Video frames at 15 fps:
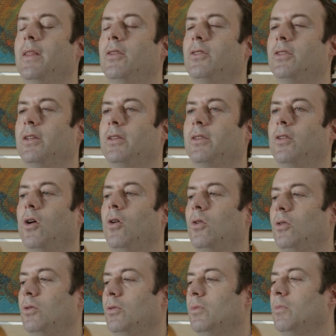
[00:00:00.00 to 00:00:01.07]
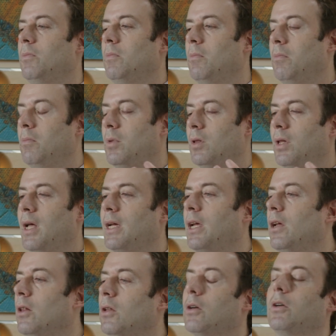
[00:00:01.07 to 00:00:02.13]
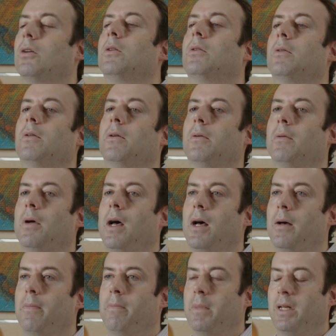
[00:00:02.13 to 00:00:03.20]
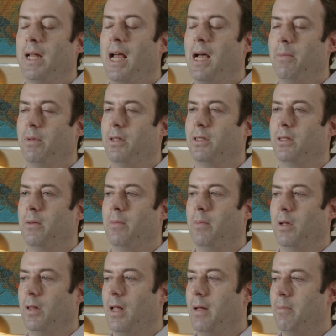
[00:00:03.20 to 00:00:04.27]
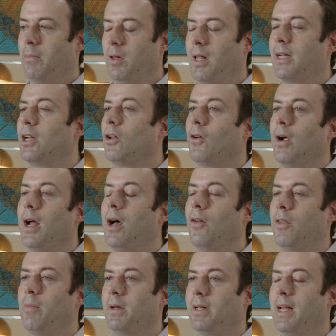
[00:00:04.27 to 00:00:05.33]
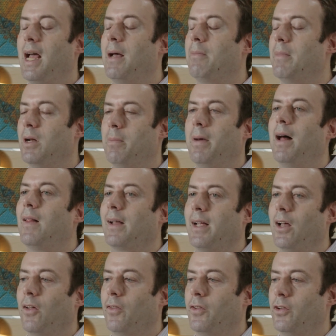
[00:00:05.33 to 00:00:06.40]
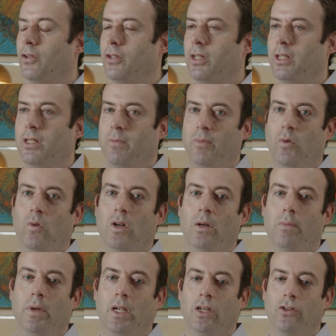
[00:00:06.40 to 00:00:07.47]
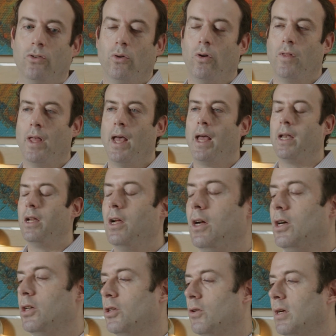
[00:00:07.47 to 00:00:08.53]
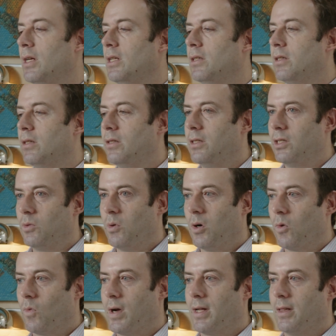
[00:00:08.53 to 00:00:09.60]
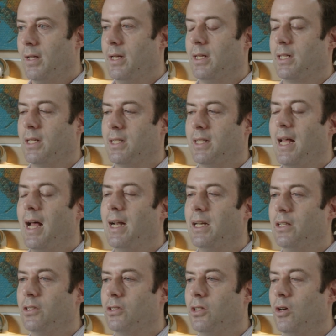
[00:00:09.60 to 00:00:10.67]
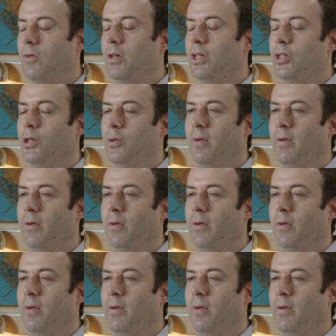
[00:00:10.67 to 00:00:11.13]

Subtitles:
there's the whole molecular metabolism and molecular health, metabolic health of your system. You want to make sure that your insulin is well regulated, because that is going to